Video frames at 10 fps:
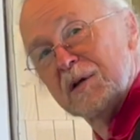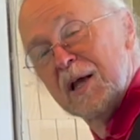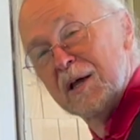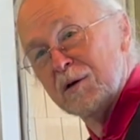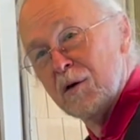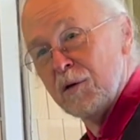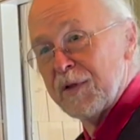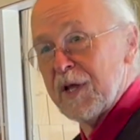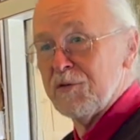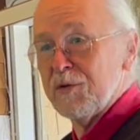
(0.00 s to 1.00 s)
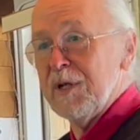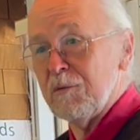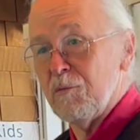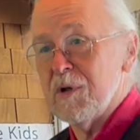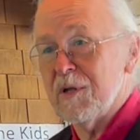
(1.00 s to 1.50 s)
and all over the country,
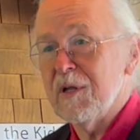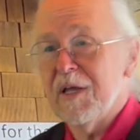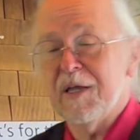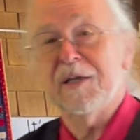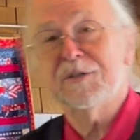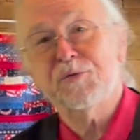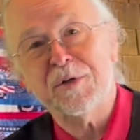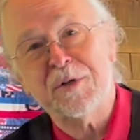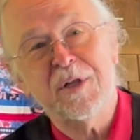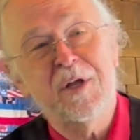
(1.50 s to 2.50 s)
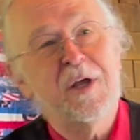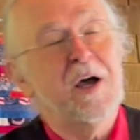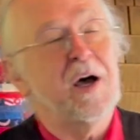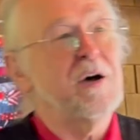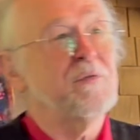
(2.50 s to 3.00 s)
and in Israel
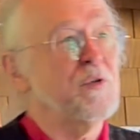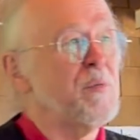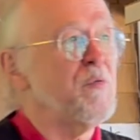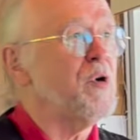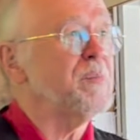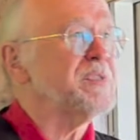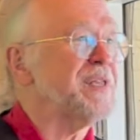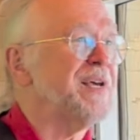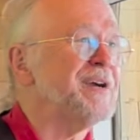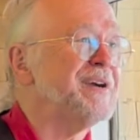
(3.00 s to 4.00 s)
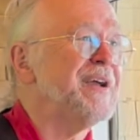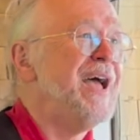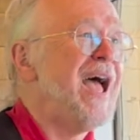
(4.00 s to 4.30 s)
for a performance there.